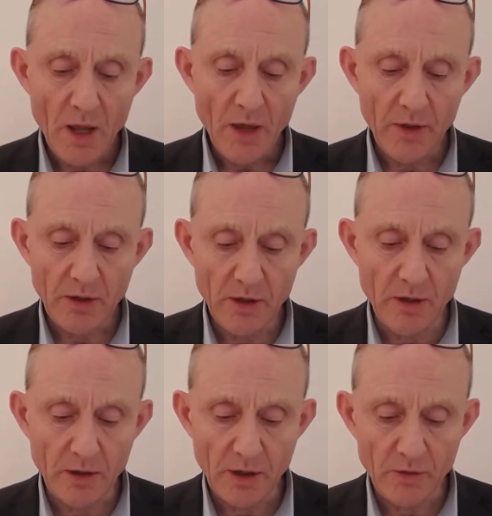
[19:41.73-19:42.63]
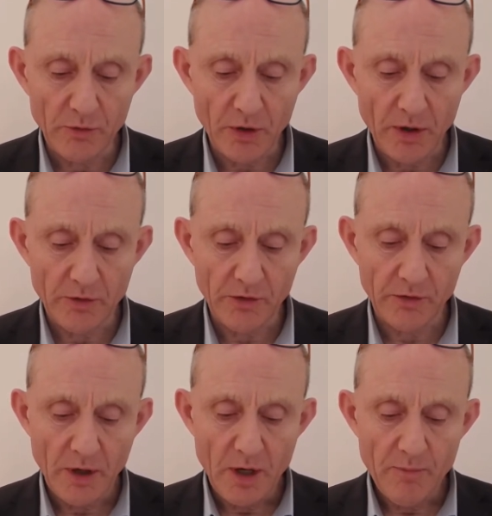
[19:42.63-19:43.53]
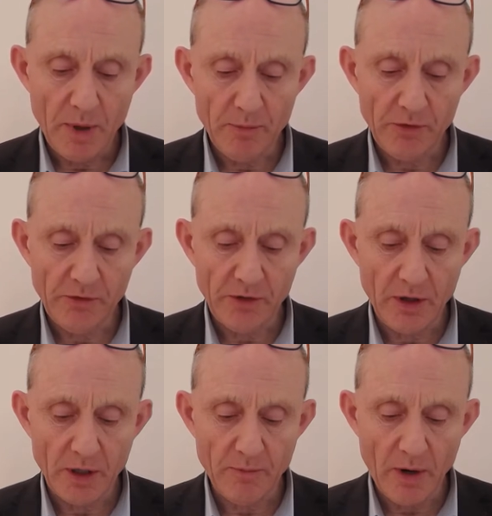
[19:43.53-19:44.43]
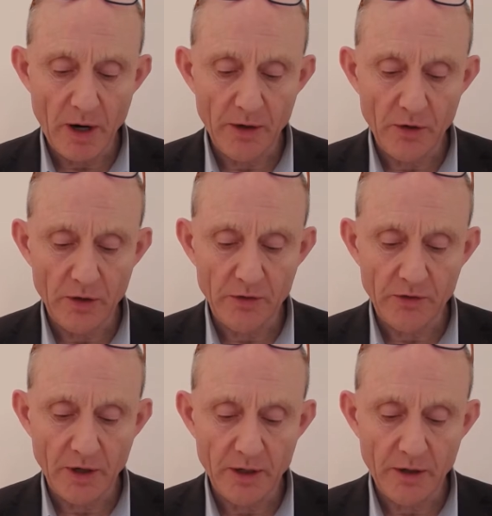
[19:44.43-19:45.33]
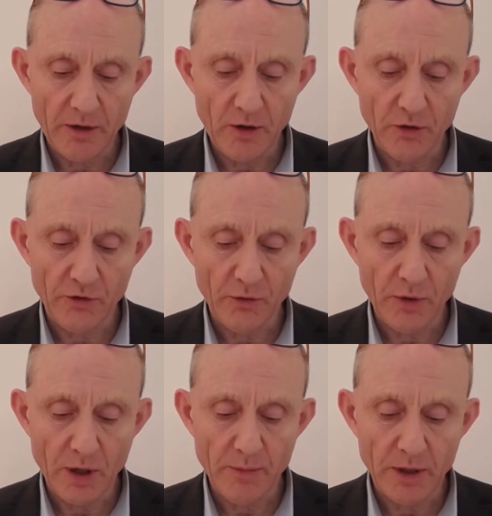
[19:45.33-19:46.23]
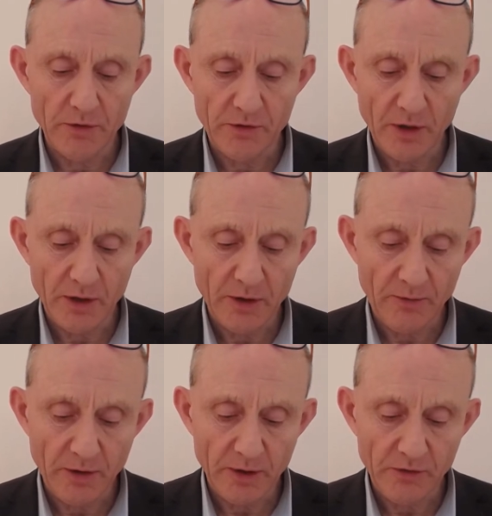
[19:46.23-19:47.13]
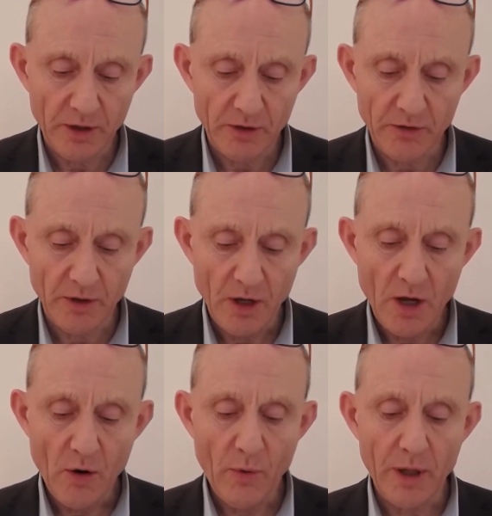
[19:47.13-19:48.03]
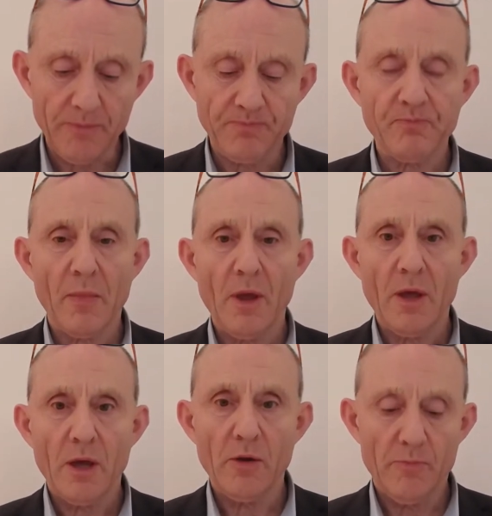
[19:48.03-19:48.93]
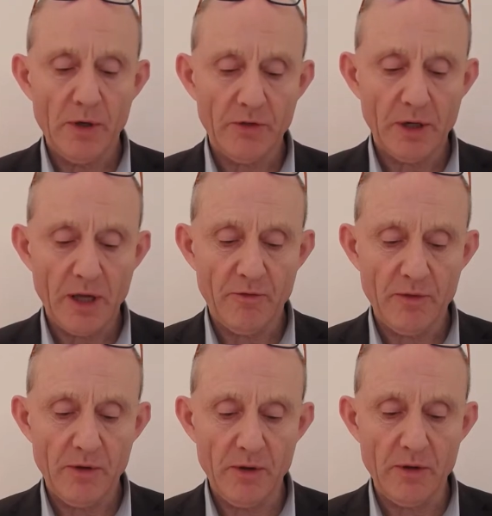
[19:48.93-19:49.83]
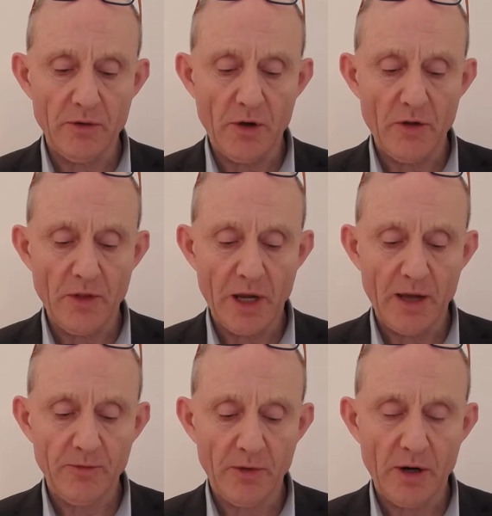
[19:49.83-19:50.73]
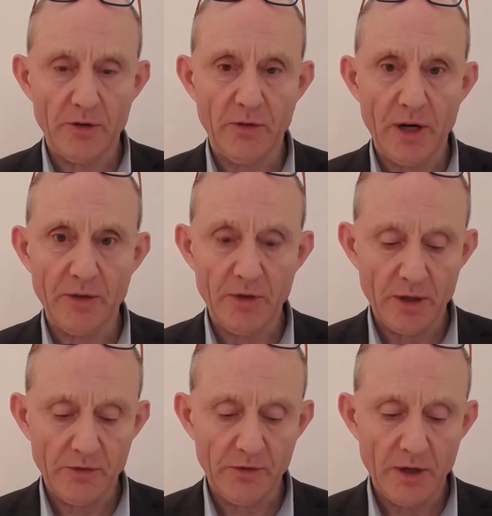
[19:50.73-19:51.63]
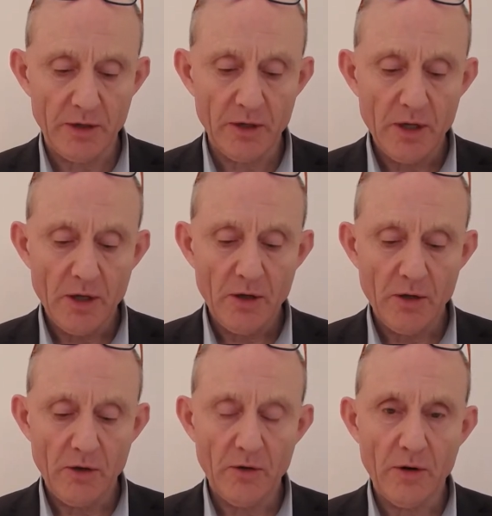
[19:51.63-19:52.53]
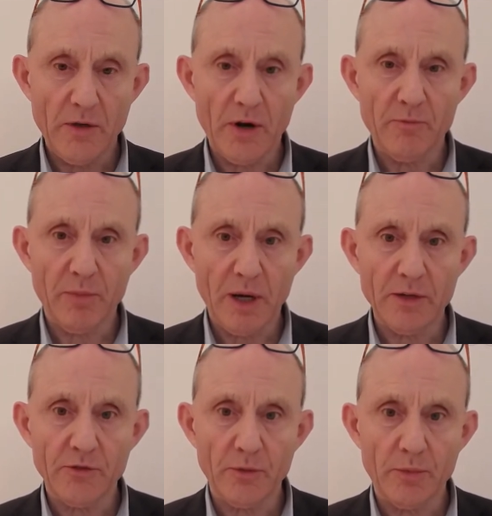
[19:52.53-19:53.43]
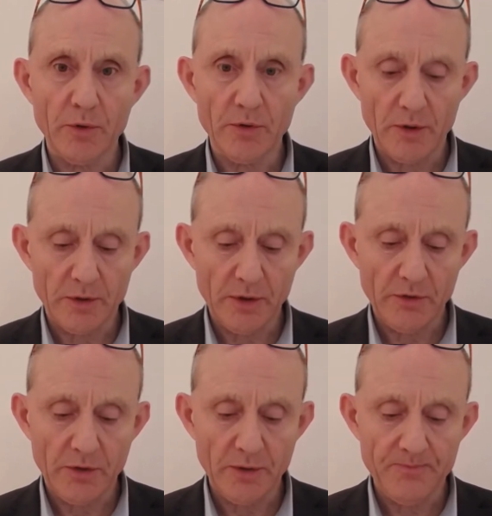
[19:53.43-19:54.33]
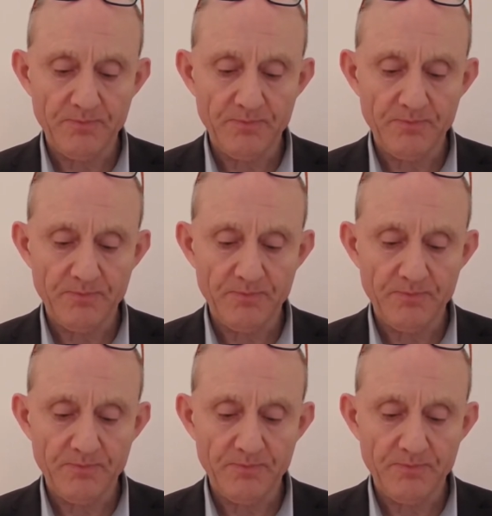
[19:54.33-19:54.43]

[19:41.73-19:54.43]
then it goes down and says, members of this kingdom are unicellular or show limited cell differentiation. Well, you basically have down the left there to the left-hand side, you either have plants or Protoctista.